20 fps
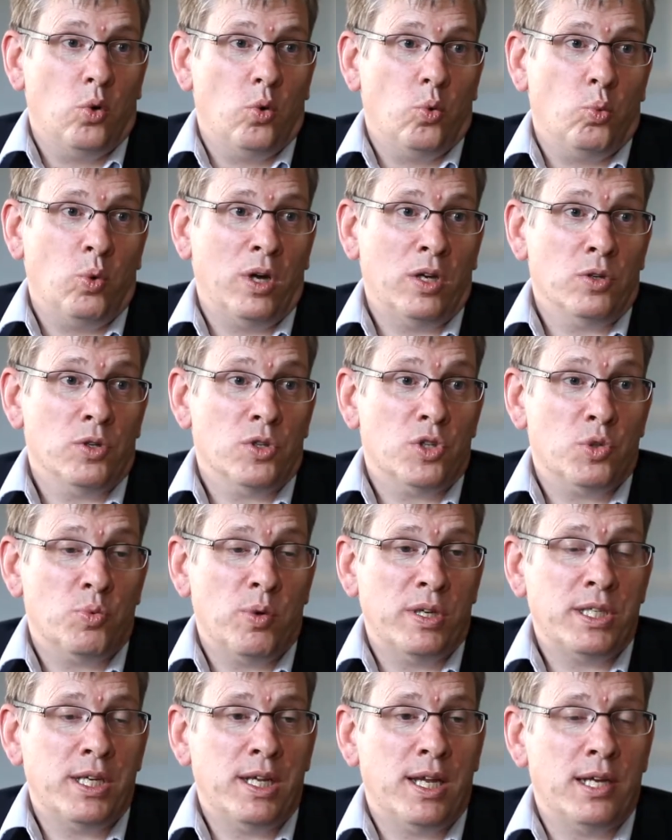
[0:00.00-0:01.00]
Well,
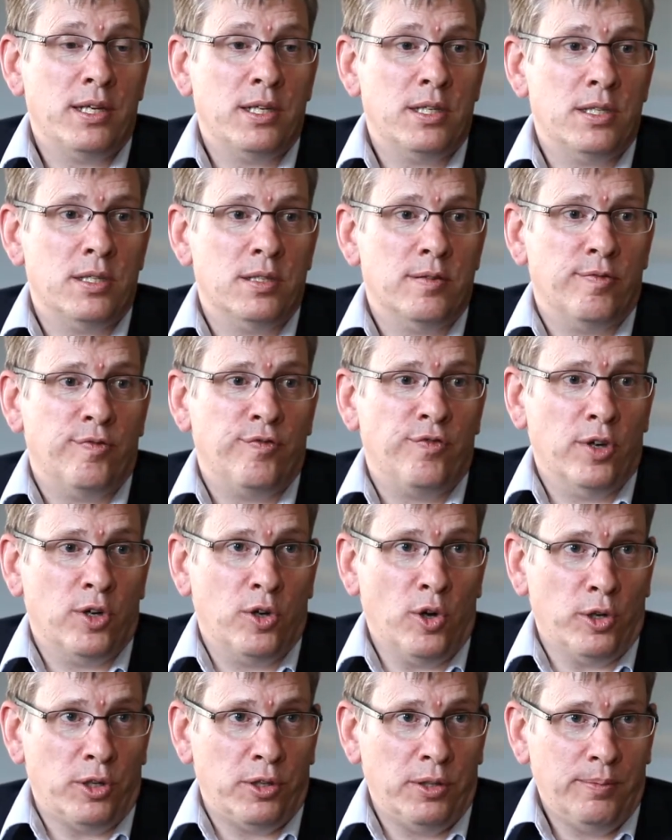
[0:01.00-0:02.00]
Swaziland is
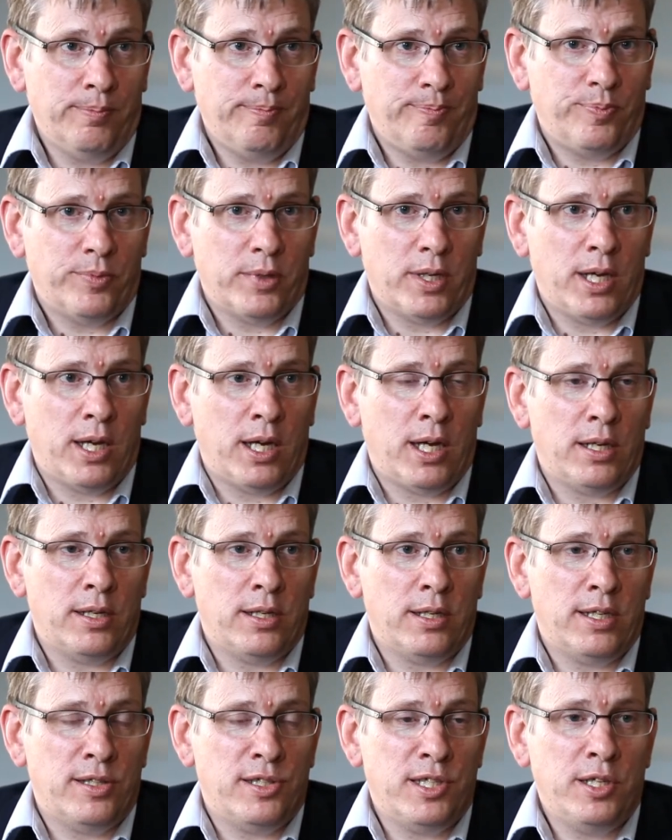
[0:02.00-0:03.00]
forgotten and
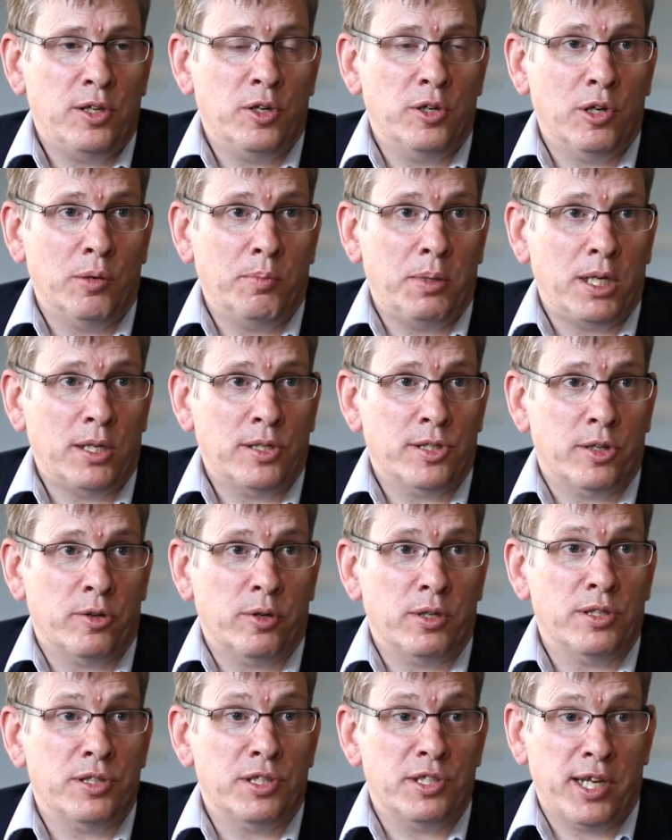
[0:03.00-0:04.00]
its economics are
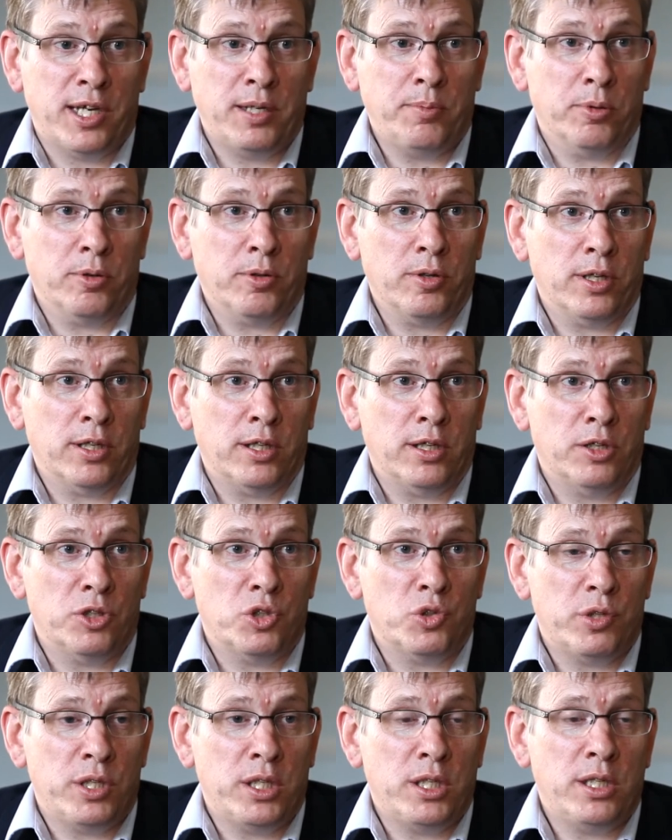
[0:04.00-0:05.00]
unstable. The
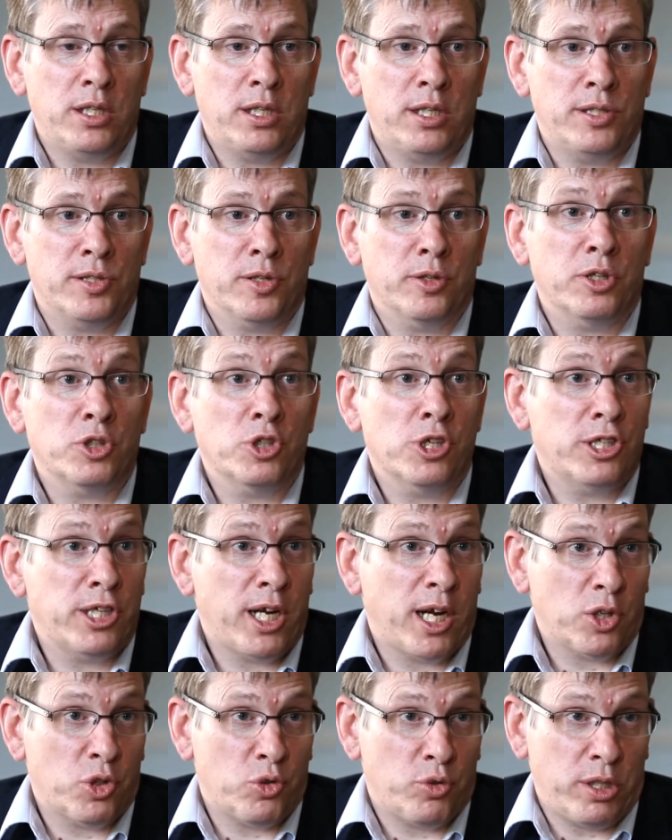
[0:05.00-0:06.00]
country is on a
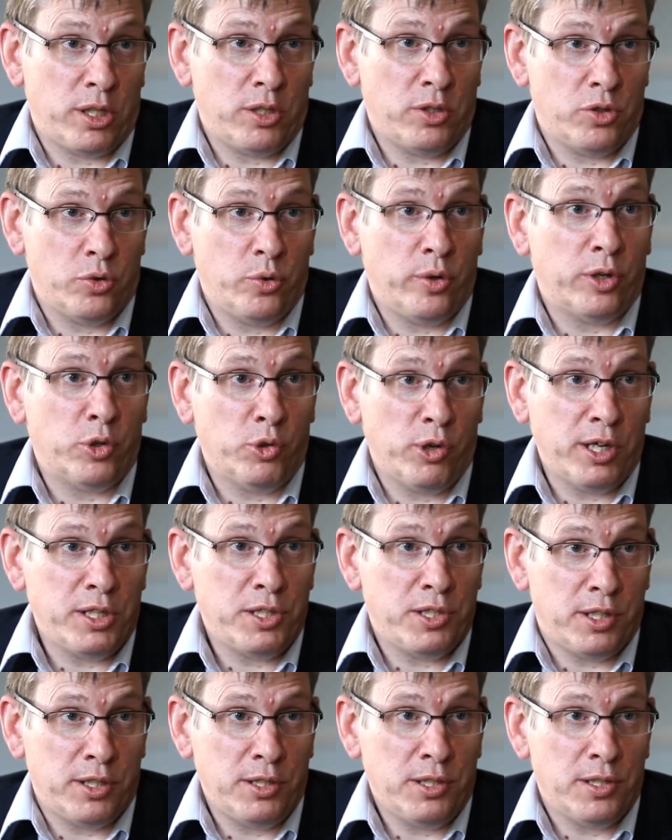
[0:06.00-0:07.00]
trajectory to a
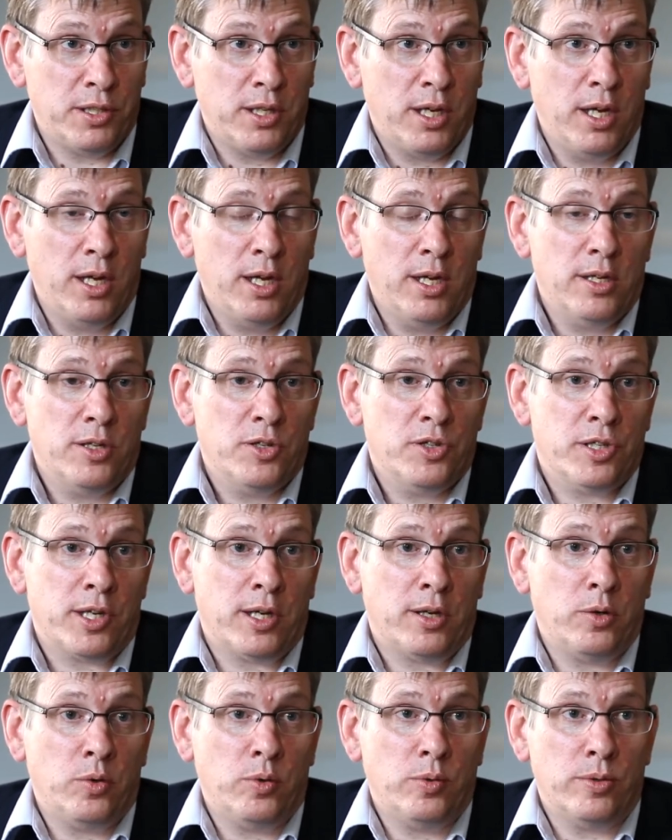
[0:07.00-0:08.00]
crisis.
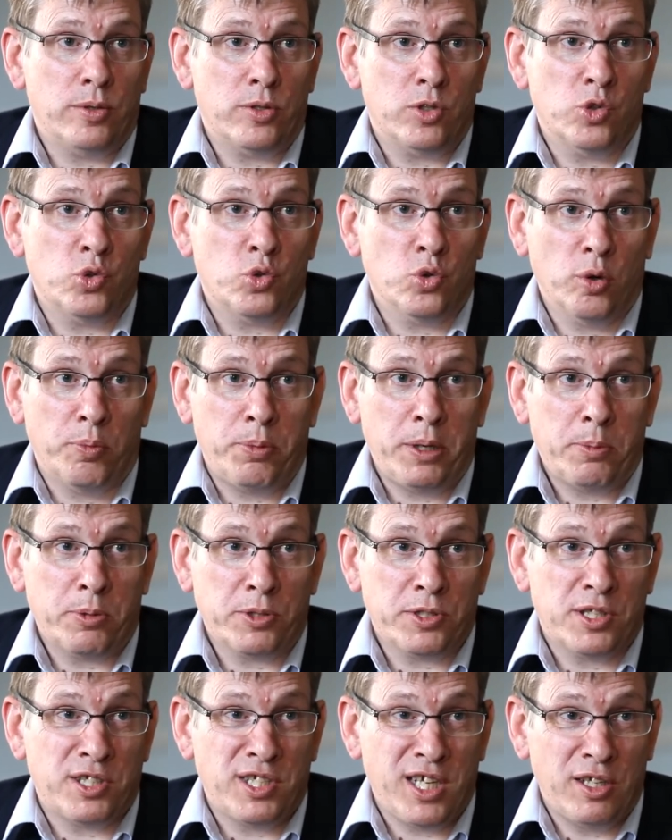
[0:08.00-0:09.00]
So to draw
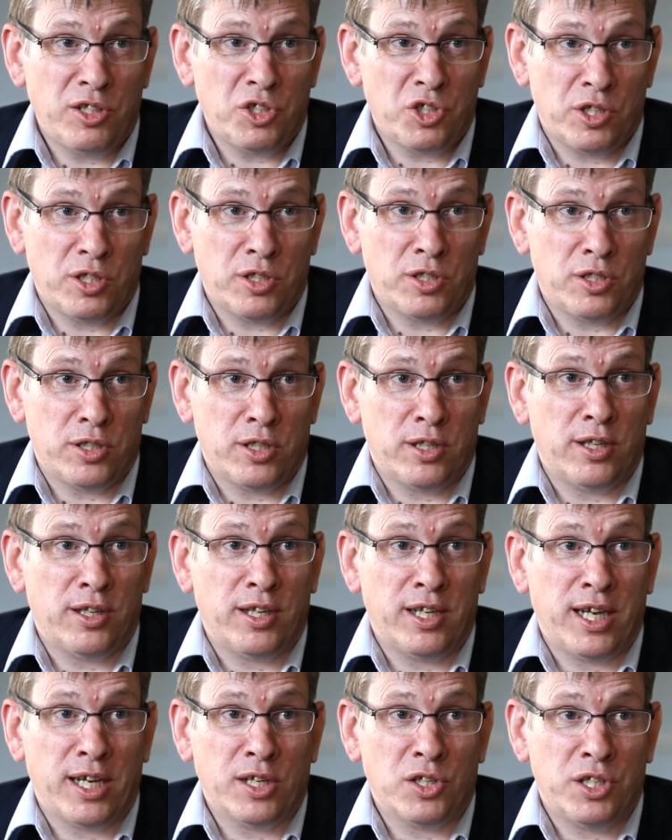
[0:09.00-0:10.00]
people's attention to that
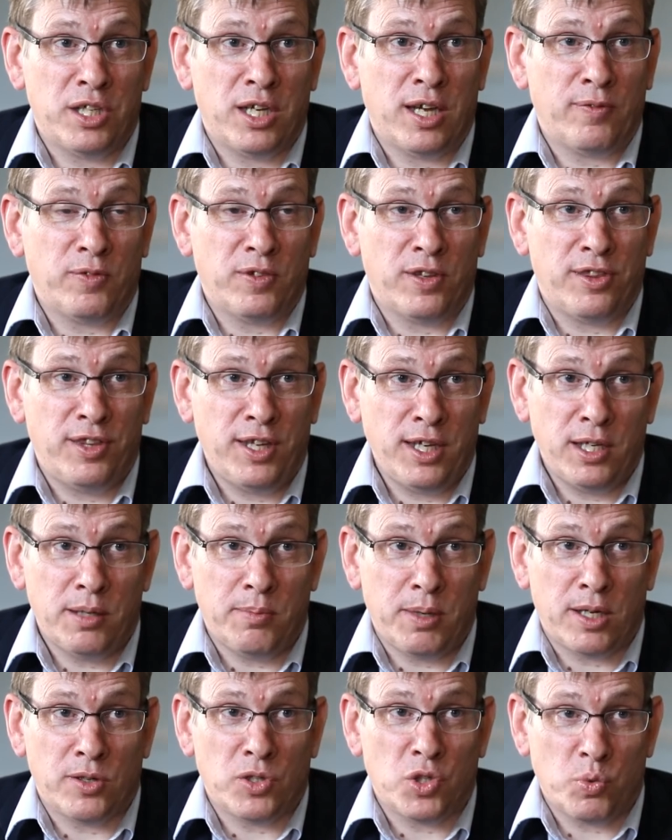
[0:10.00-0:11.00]
they actually have to think
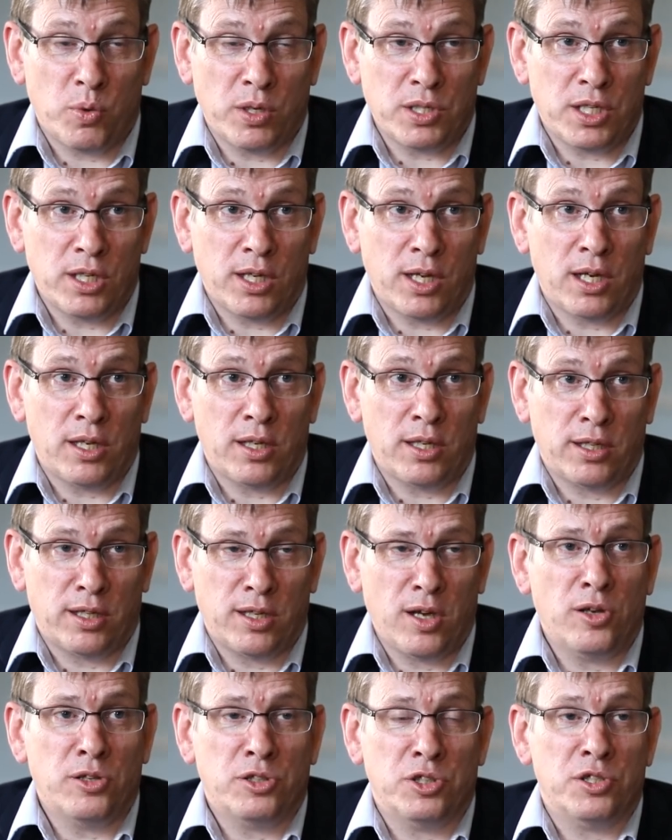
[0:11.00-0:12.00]
about Swaziland, they
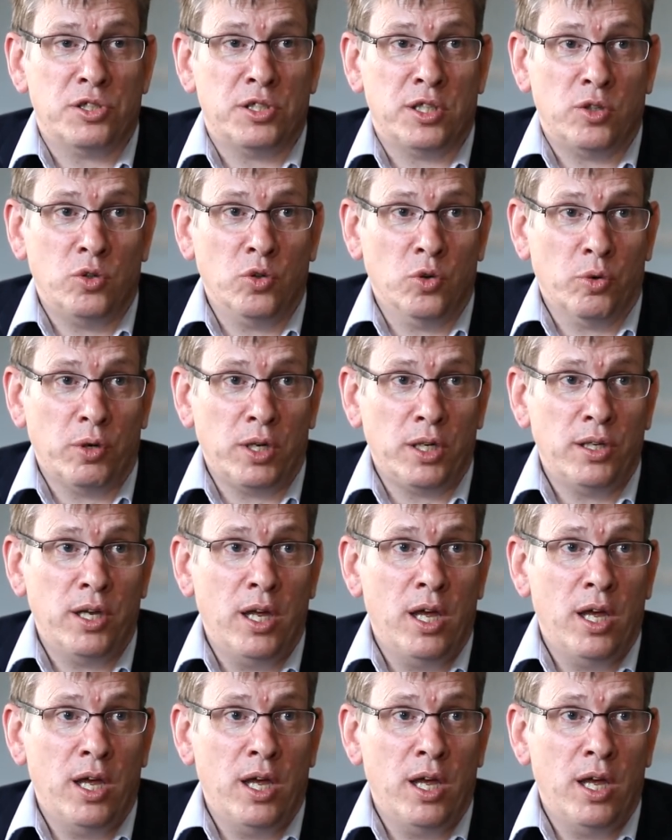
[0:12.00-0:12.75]
can't just ignore it,